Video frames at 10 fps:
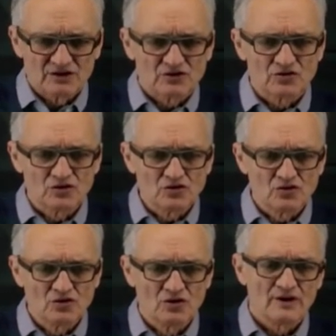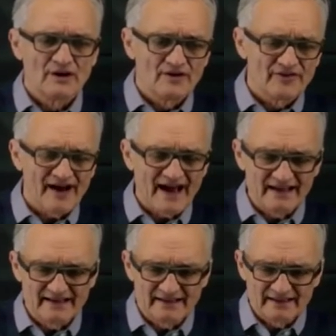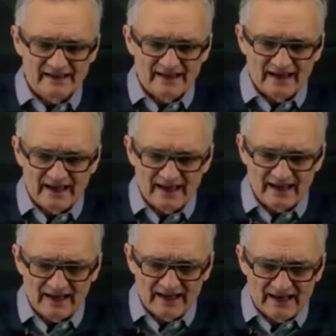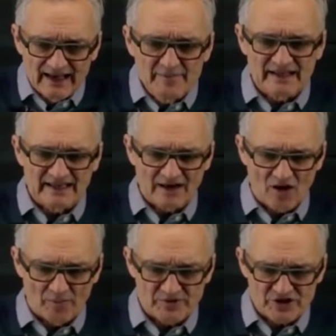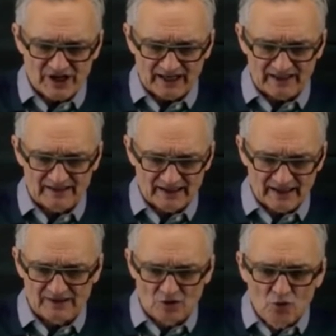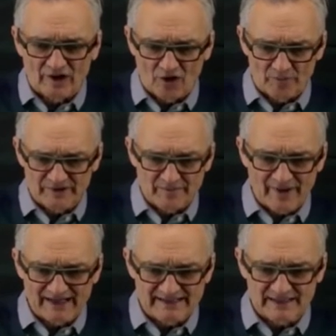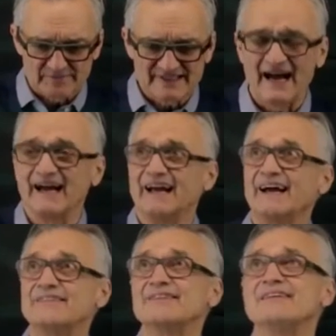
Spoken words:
to find a limiting object, a dual optimizer, psi hat.